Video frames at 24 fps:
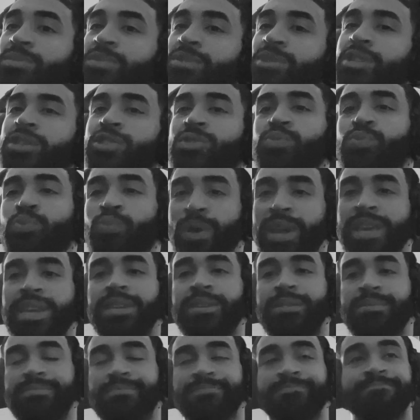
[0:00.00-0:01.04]
just
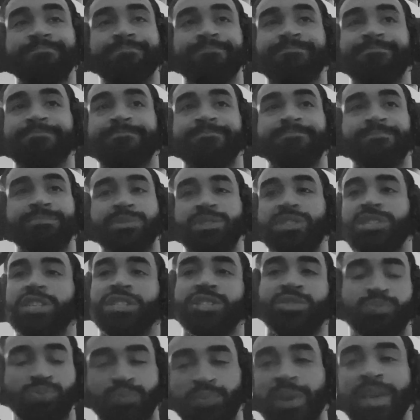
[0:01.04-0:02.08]
wait.
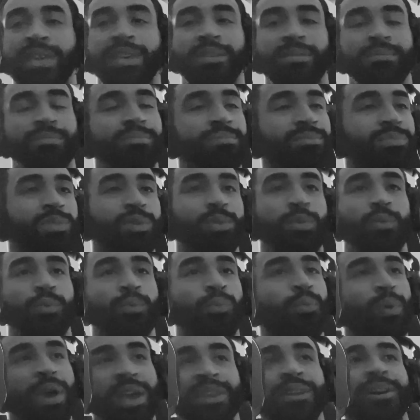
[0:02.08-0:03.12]
Just wait.
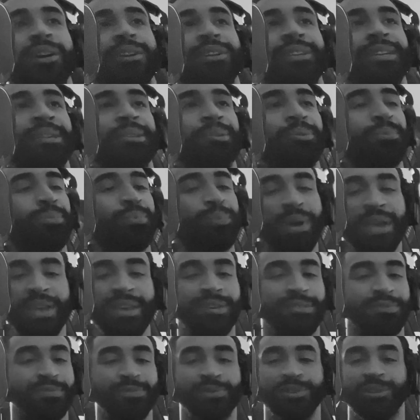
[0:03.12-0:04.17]
Wait on it.
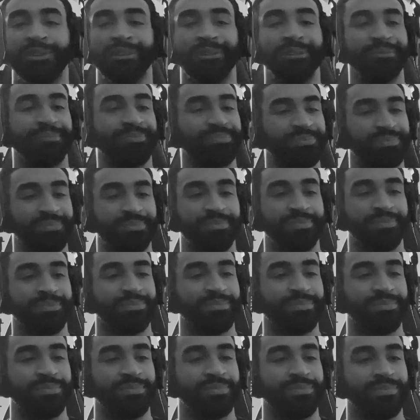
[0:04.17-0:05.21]
Wait for
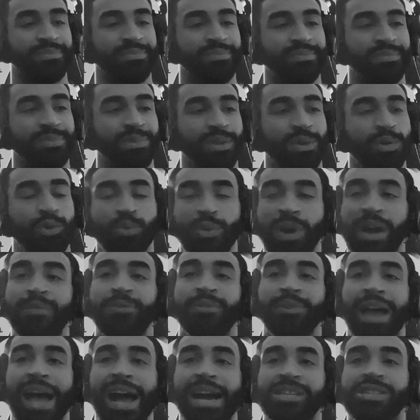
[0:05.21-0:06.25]

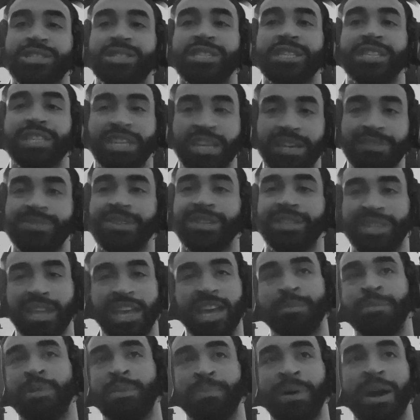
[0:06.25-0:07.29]
whoever actually gives a
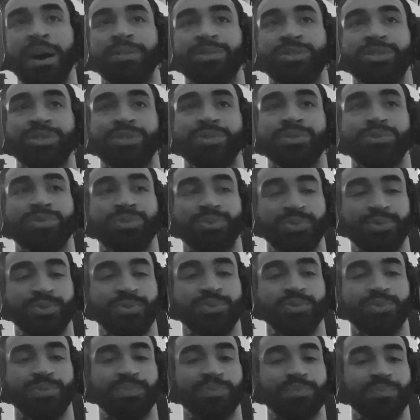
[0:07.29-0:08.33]
damn about you
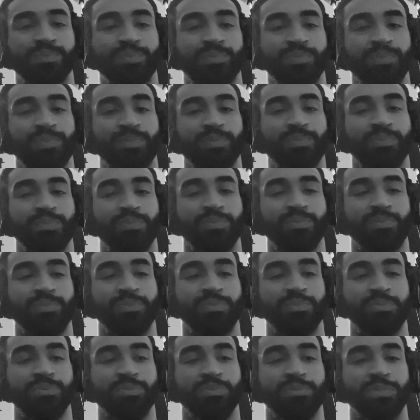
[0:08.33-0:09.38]
to
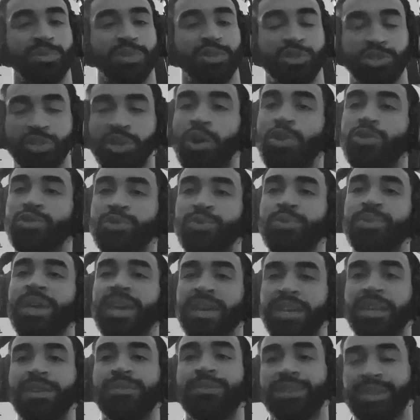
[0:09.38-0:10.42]
show you
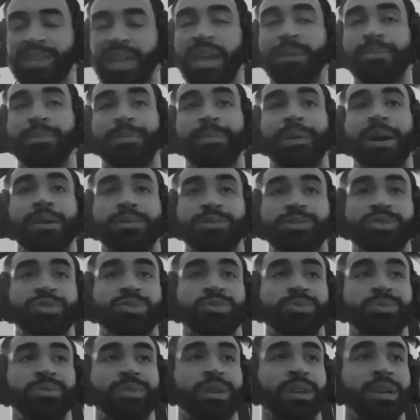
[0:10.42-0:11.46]
they give a damn about
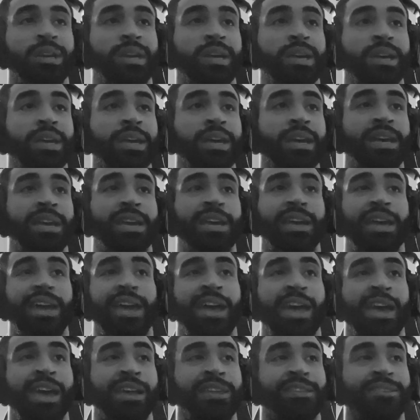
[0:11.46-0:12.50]
you.
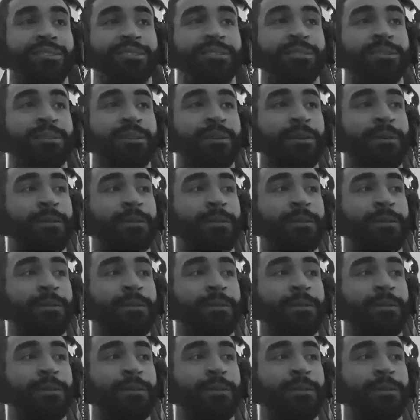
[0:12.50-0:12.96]
And